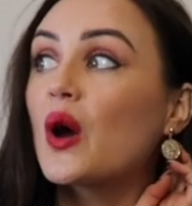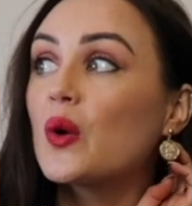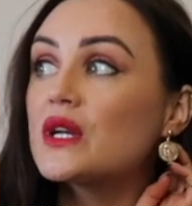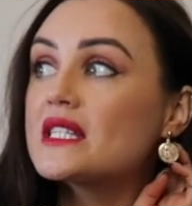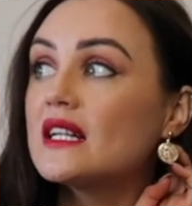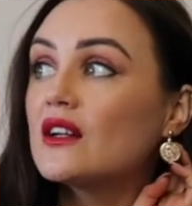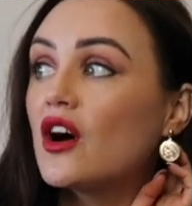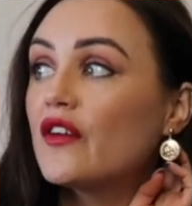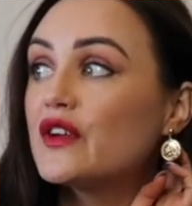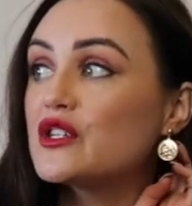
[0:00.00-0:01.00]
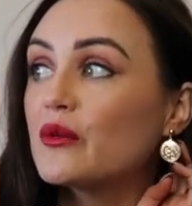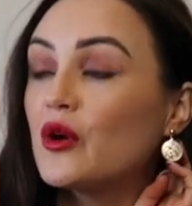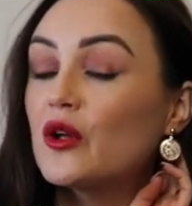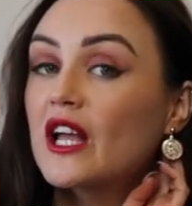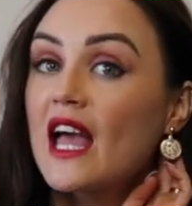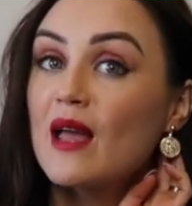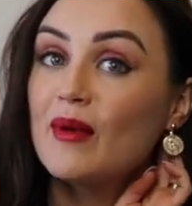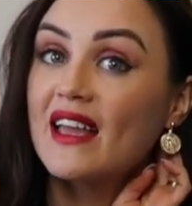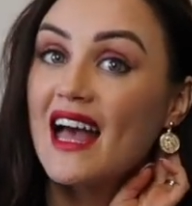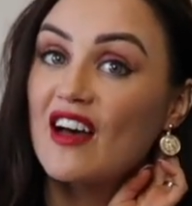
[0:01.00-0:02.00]
gorgeous little coffee shop called
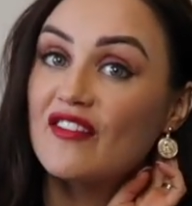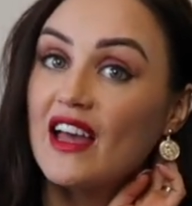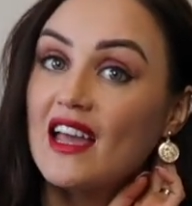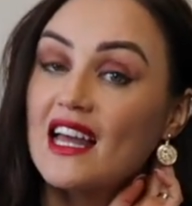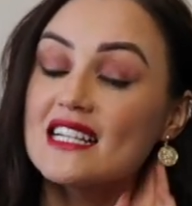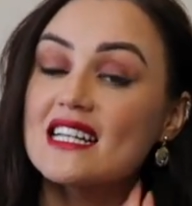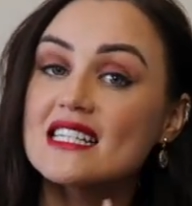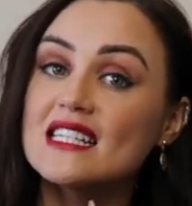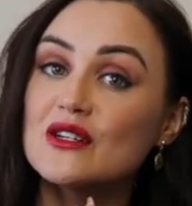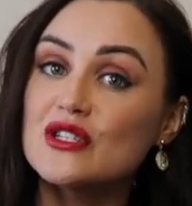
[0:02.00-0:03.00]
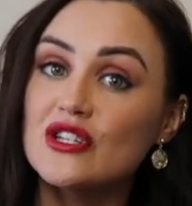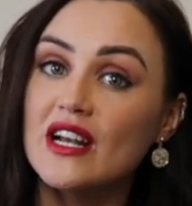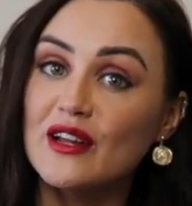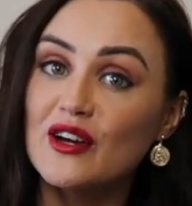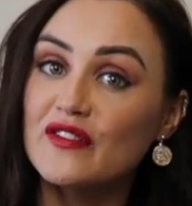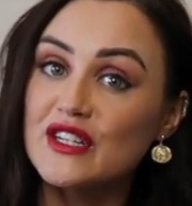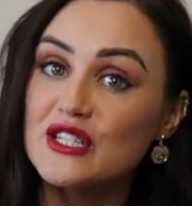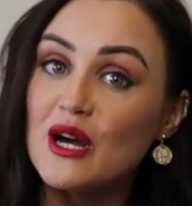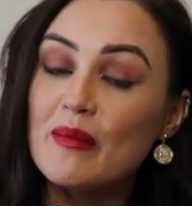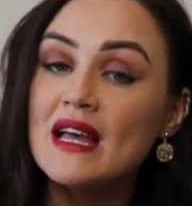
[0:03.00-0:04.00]
KB Cafe, and it's actually an Australian coffee
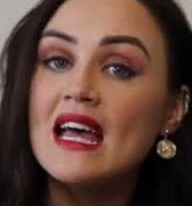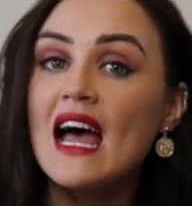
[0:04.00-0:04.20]
shop.